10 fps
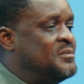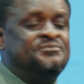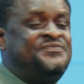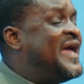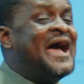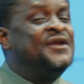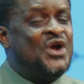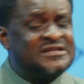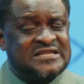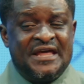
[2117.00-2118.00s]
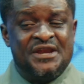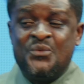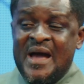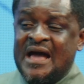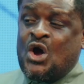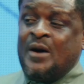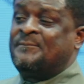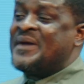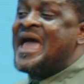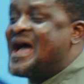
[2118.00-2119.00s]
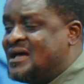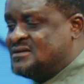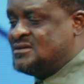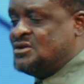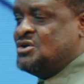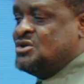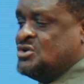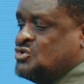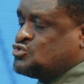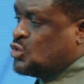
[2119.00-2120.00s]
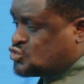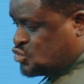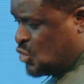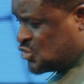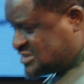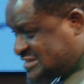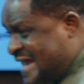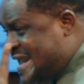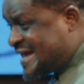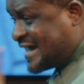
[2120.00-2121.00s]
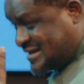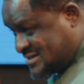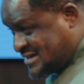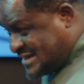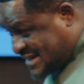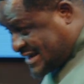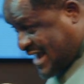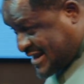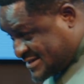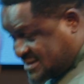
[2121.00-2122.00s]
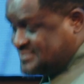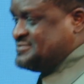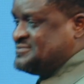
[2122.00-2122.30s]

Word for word: they are not in any way compared to two general in the garrison.